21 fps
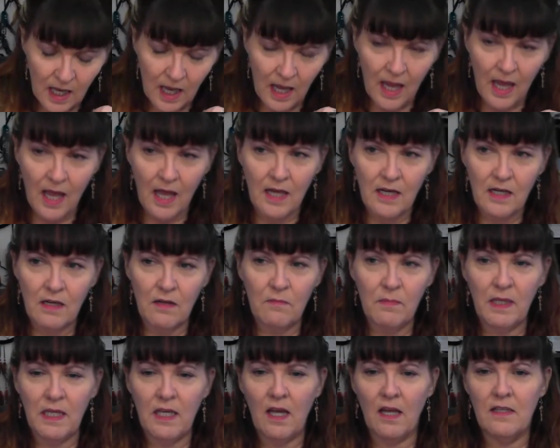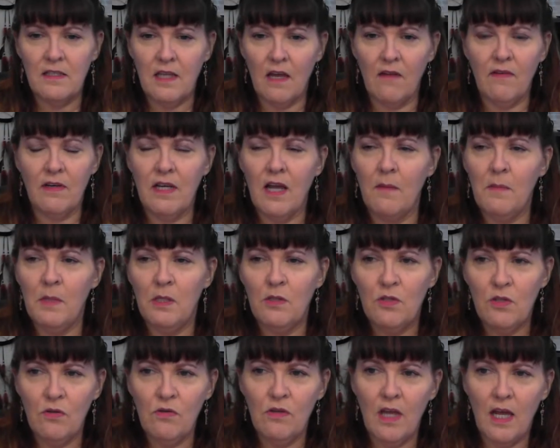And because every time
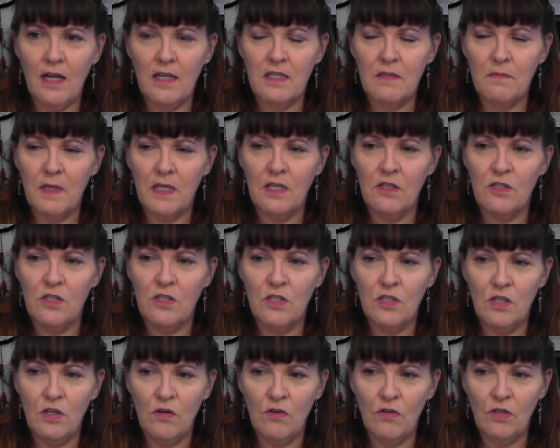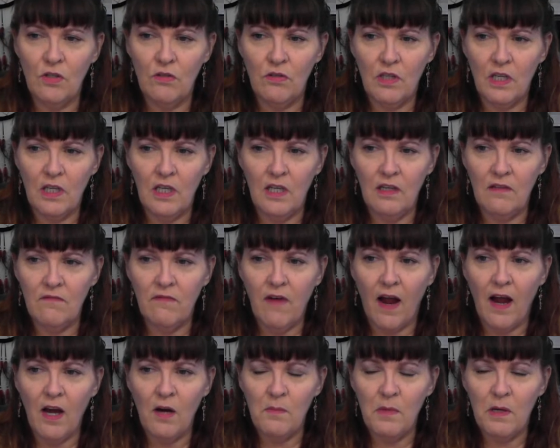you do that, it's because the
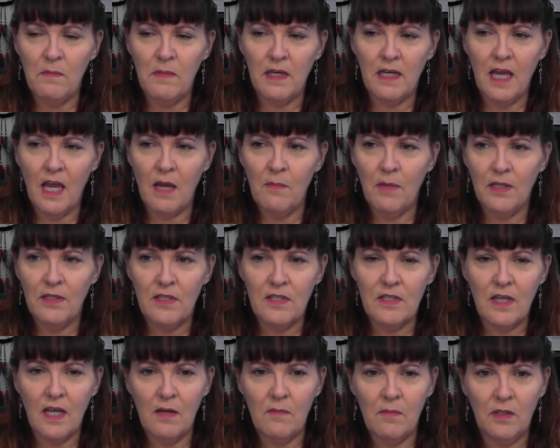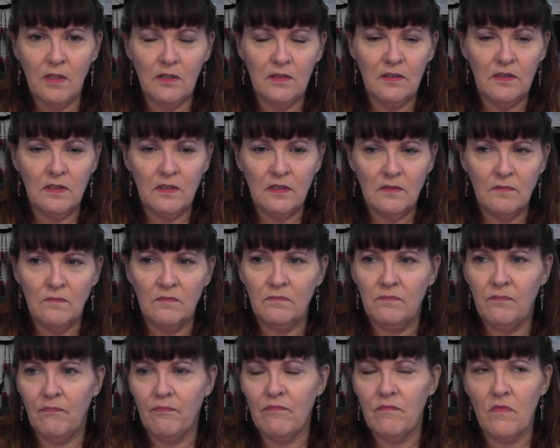environment became unstable.
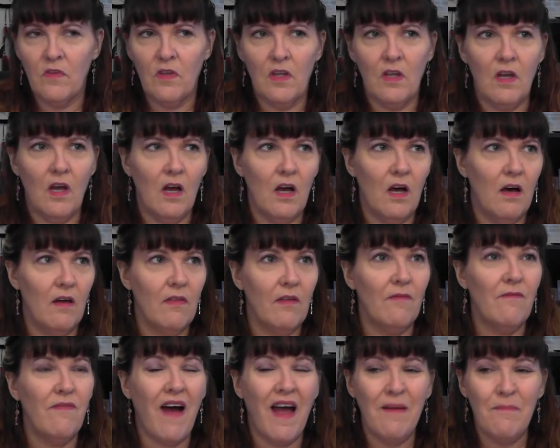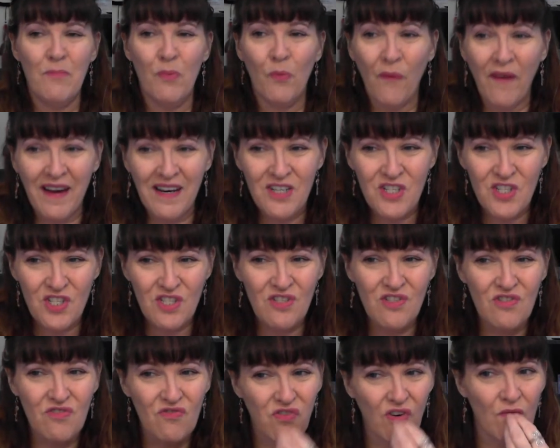The
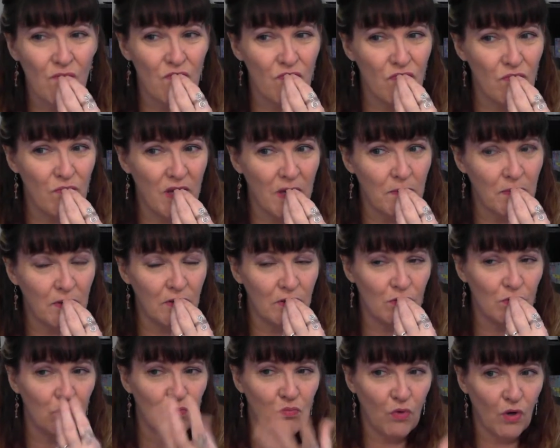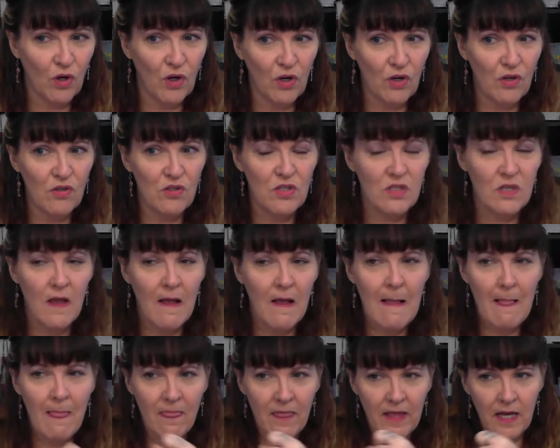vibrations from people's words,
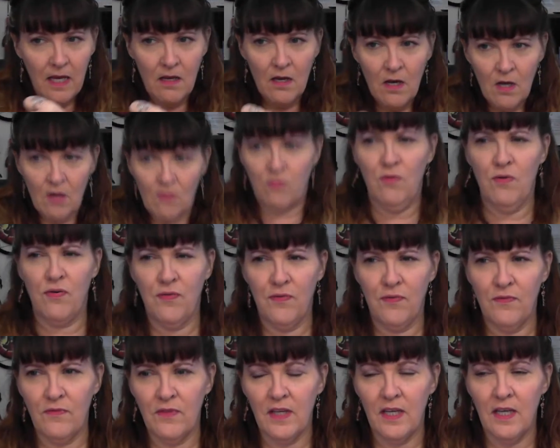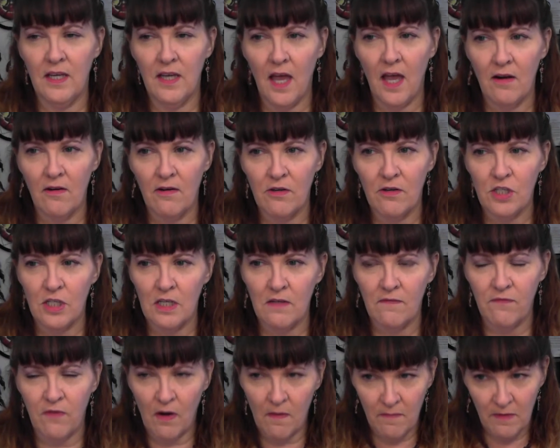the
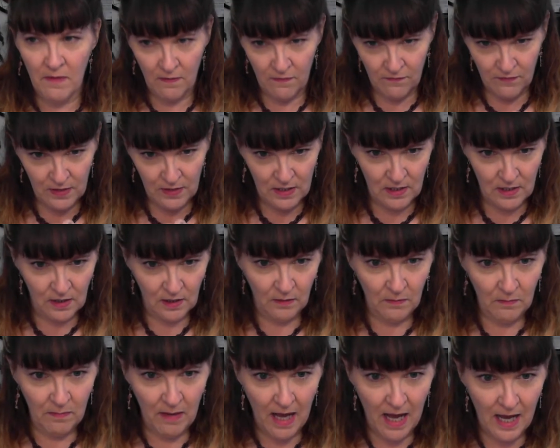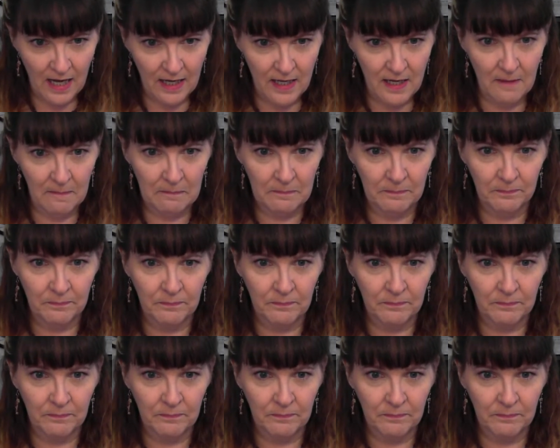energy from the physical body.